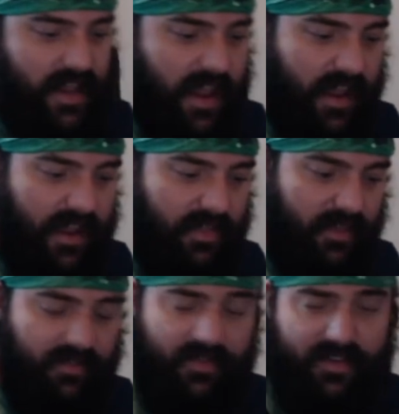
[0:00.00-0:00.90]
and
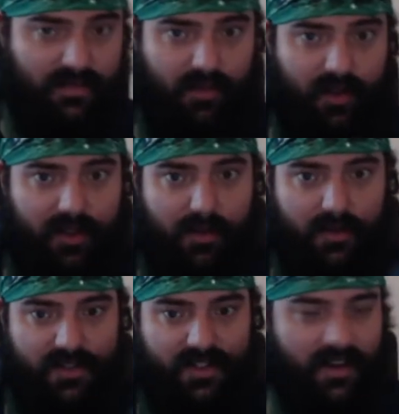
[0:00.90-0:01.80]
did some really cool
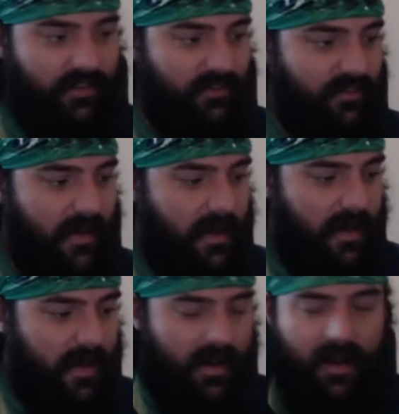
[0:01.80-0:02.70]
stuff.
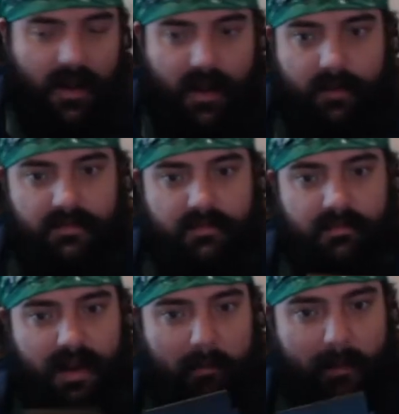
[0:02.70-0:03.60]
And
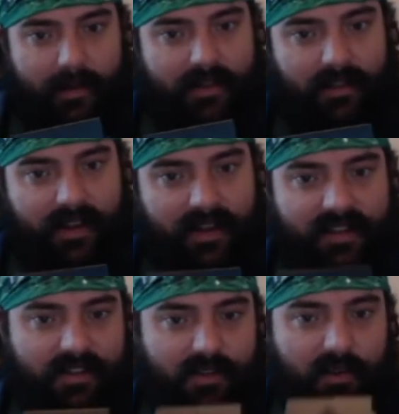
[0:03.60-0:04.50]
I plan to, like I
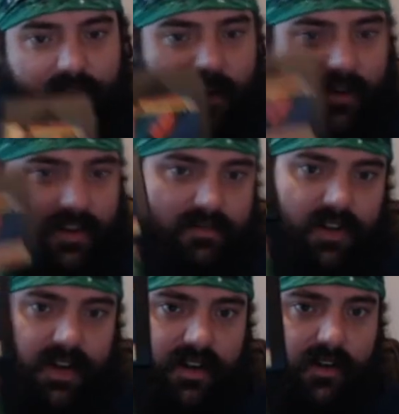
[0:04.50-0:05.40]
said, do a video because I'm trying to go